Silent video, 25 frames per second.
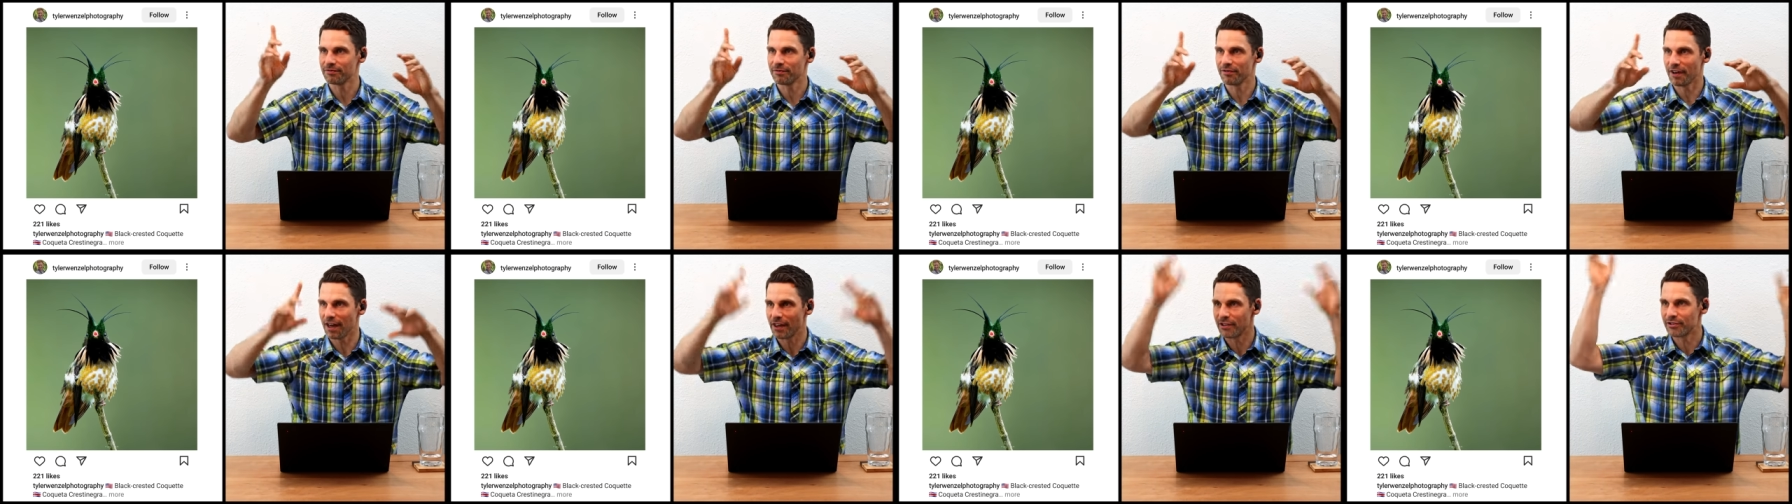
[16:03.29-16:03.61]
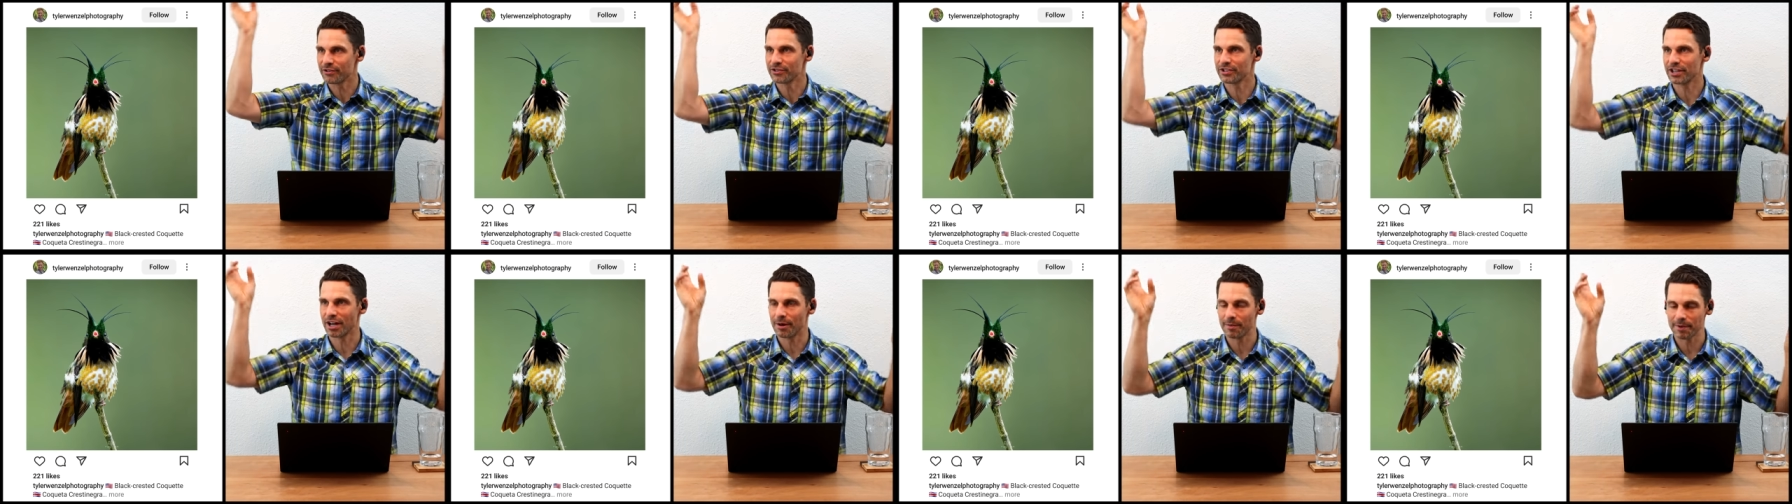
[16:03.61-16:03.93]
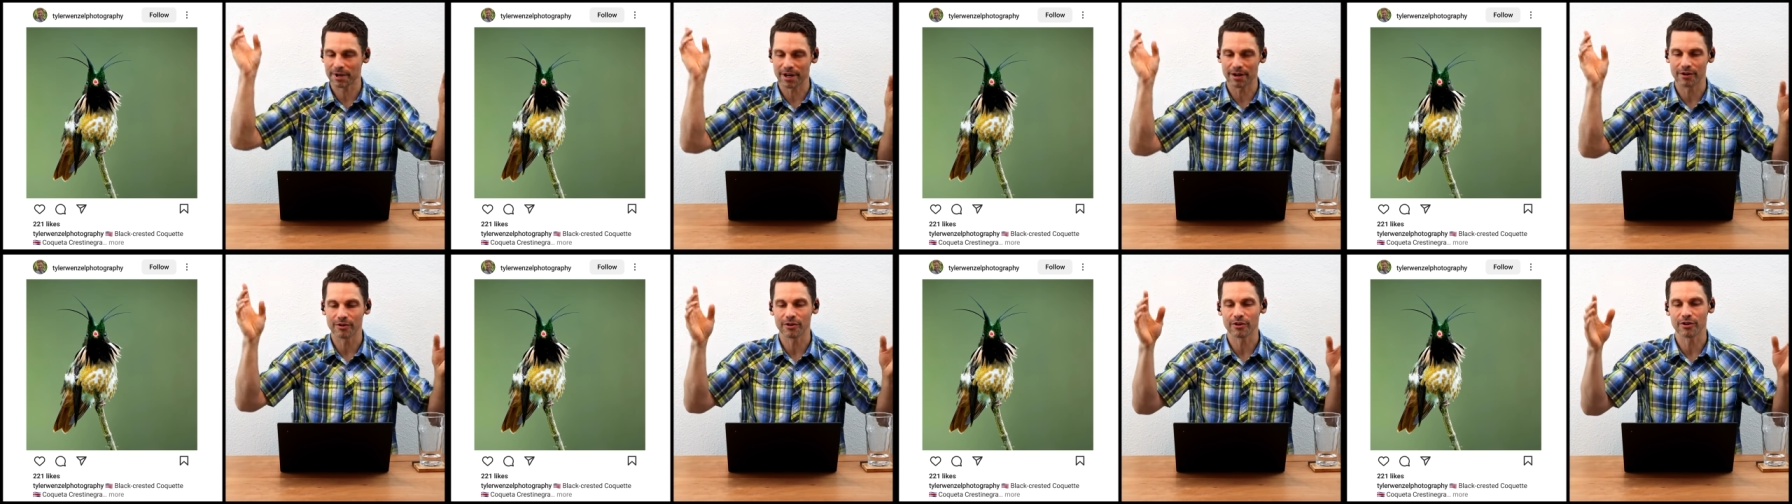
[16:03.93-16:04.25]
feathers
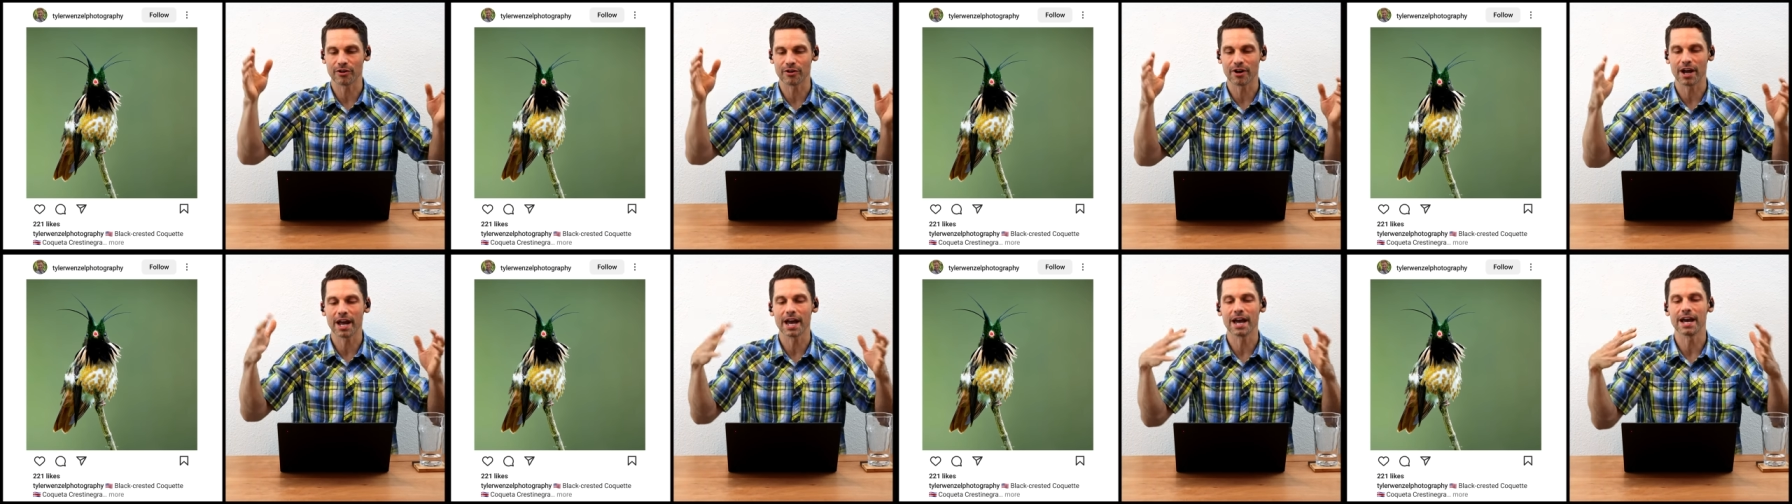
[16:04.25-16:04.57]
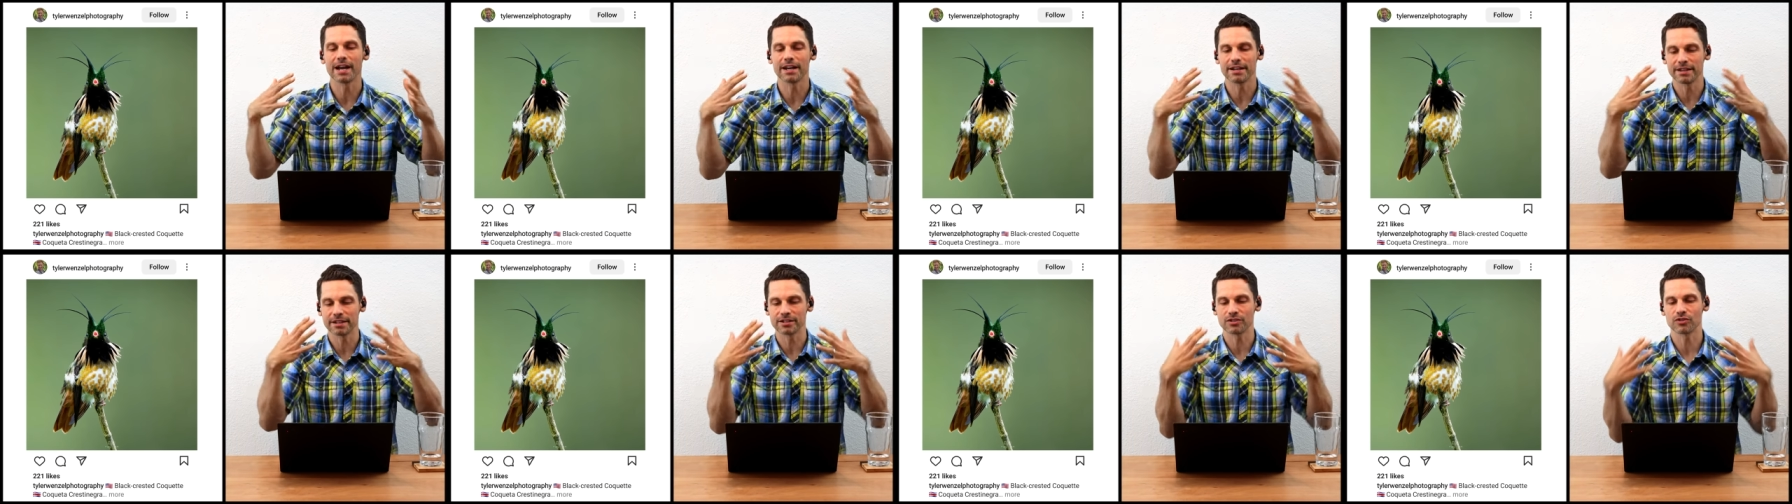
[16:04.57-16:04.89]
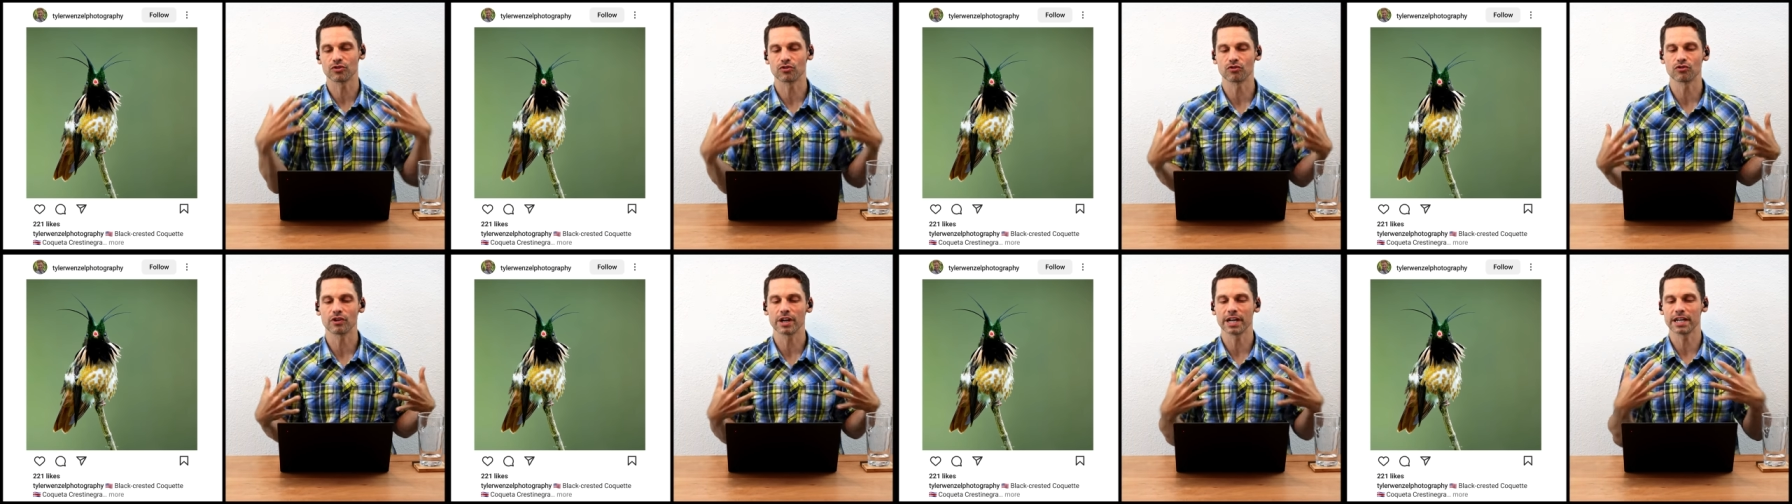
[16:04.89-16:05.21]
coming out of their head and
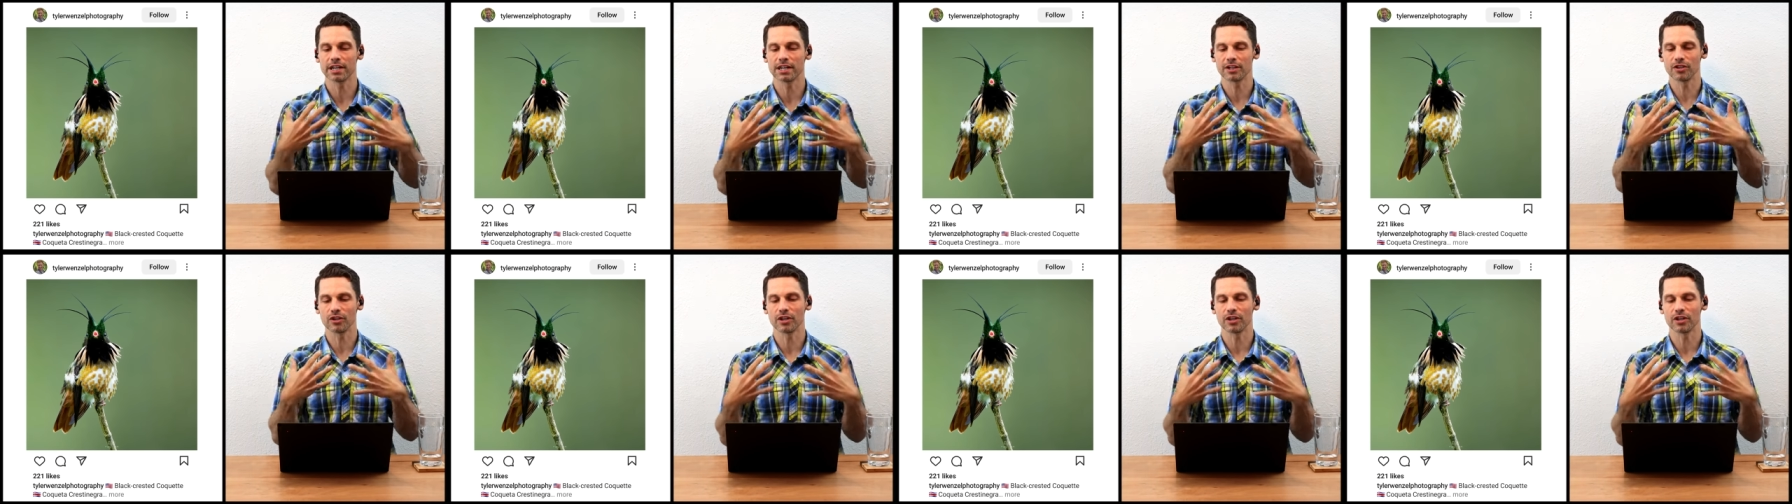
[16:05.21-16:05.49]
this great